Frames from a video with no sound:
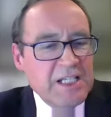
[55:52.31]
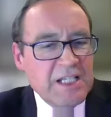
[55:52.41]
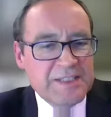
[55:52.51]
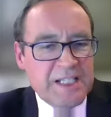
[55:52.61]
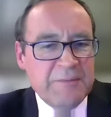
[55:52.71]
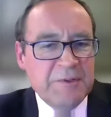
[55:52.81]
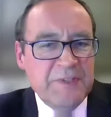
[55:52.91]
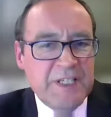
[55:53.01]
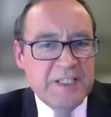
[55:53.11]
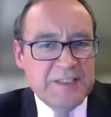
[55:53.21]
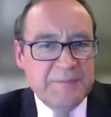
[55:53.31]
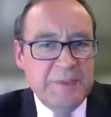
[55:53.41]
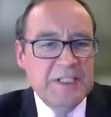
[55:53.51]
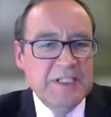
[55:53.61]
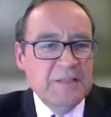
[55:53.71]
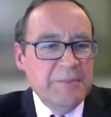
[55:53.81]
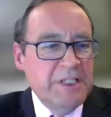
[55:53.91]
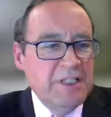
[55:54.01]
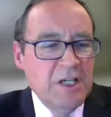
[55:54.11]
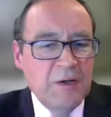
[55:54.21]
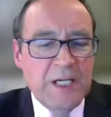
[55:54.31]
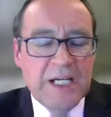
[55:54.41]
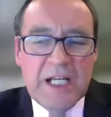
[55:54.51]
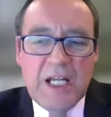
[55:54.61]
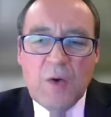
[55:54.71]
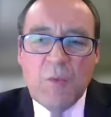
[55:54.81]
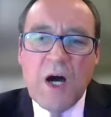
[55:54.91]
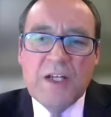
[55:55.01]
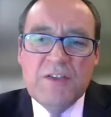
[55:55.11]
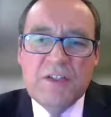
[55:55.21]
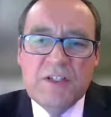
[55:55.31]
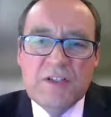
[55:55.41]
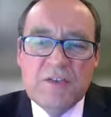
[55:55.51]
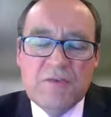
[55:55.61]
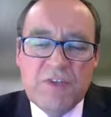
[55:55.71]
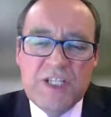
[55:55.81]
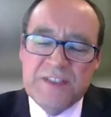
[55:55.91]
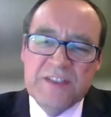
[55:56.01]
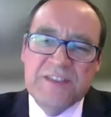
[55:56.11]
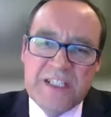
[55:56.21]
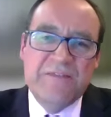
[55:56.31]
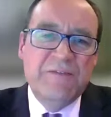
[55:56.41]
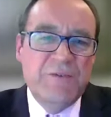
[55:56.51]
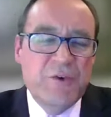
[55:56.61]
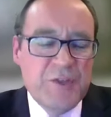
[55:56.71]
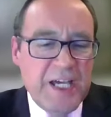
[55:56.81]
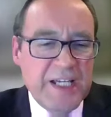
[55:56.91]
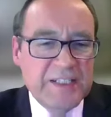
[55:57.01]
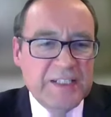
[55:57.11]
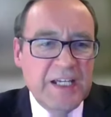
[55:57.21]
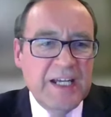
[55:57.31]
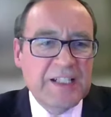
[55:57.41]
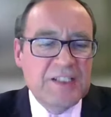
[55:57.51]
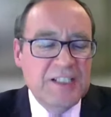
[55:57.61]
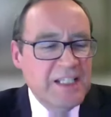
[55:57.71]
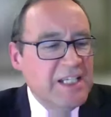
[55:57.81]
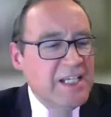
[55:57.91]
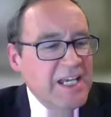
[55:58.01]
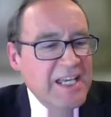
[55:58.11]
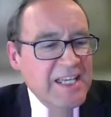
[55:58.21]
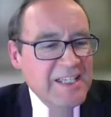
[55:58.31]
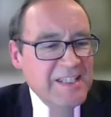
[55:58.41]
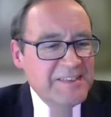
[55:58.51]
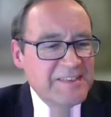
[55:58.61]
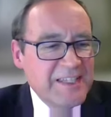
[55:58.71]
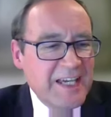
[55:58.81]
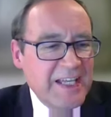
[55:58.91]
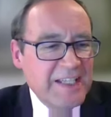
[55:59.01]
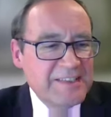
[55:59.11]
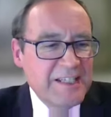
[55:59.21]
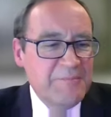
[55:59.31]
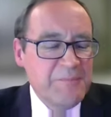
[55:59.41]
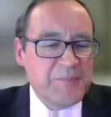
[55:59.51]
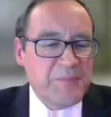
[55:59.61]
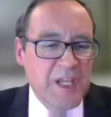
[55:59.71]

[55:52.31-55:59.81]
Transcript: Last couple of years, it's been a little bit lower. One reason that's given for that, actually, is that, and